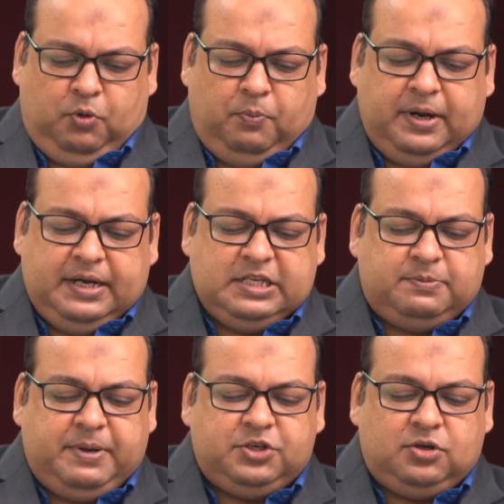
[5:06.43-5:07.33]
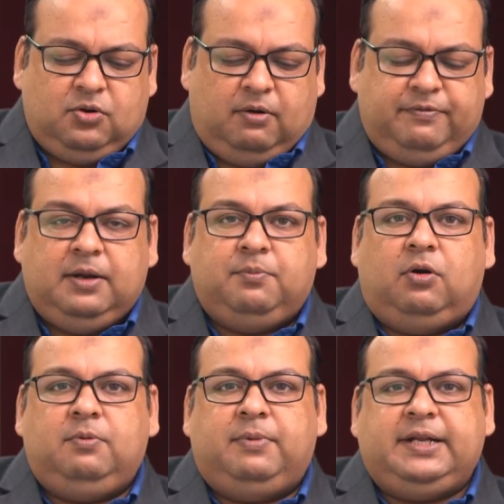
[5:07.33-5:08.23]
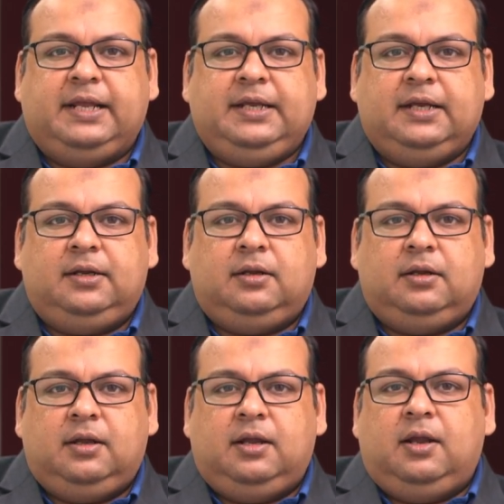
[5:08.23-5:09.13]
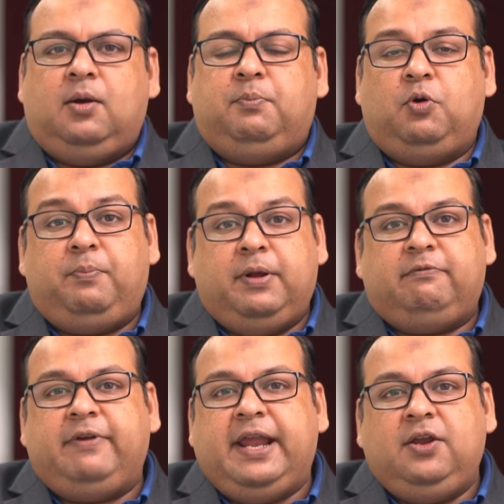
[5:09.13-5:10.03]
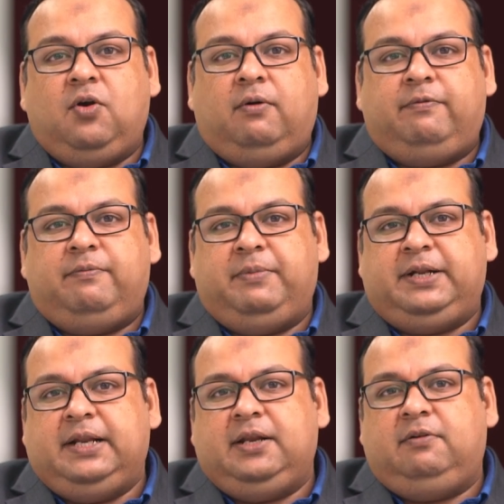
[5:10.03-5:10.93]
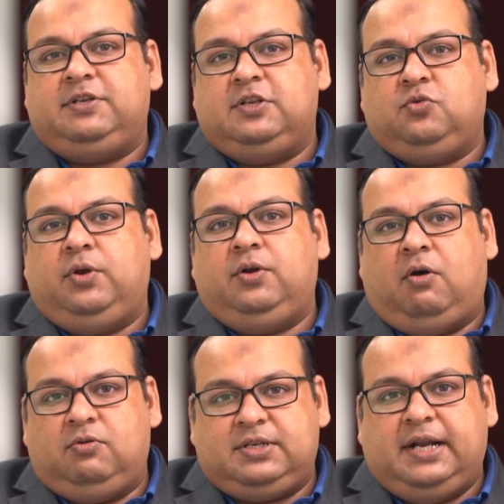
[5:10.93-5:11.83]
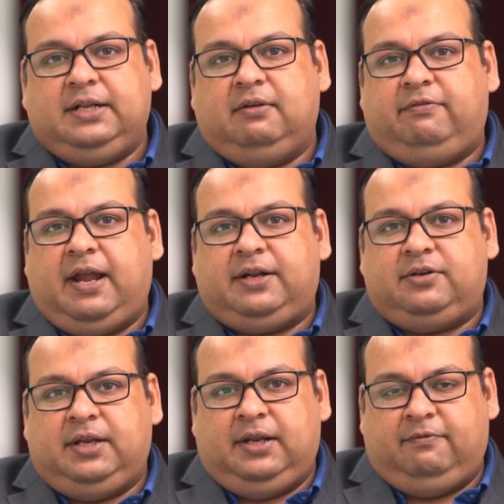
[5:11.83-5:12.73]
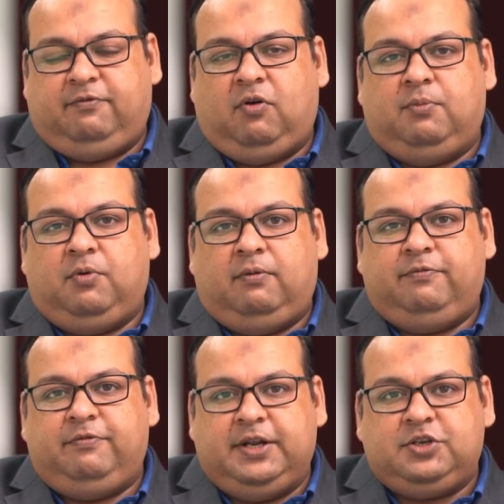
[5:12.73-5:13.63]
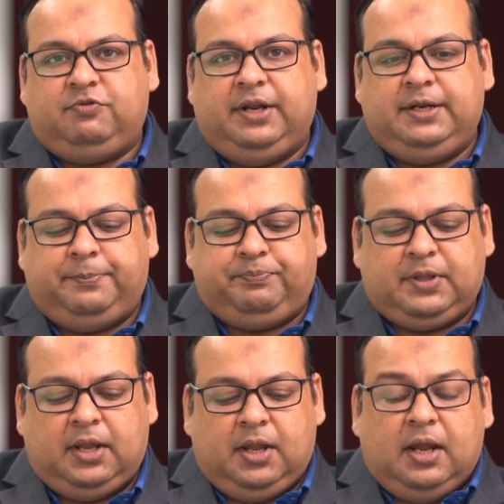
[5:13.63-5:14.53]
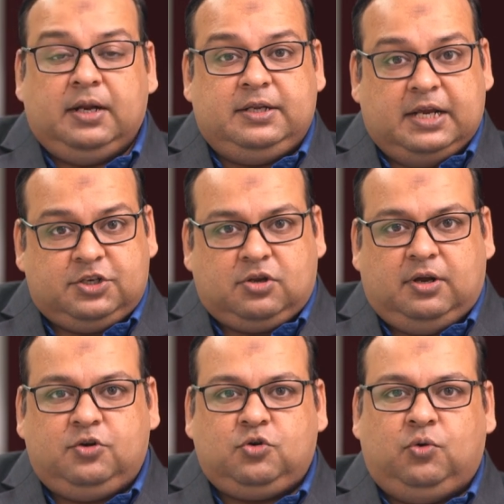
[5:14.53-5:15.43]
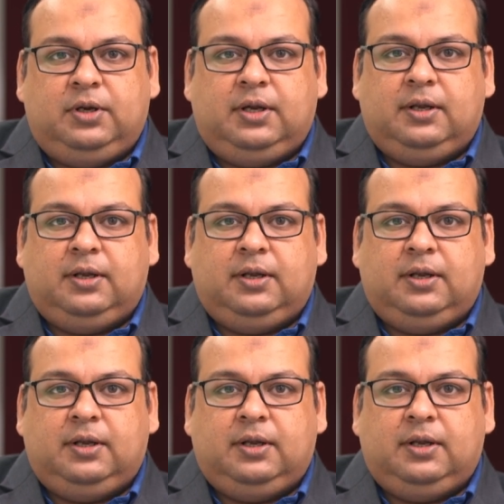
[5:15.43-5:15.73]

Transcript: Proper inspection of inbound material, proper weighing of material which is going outside the factory in form of finished feed, dust control,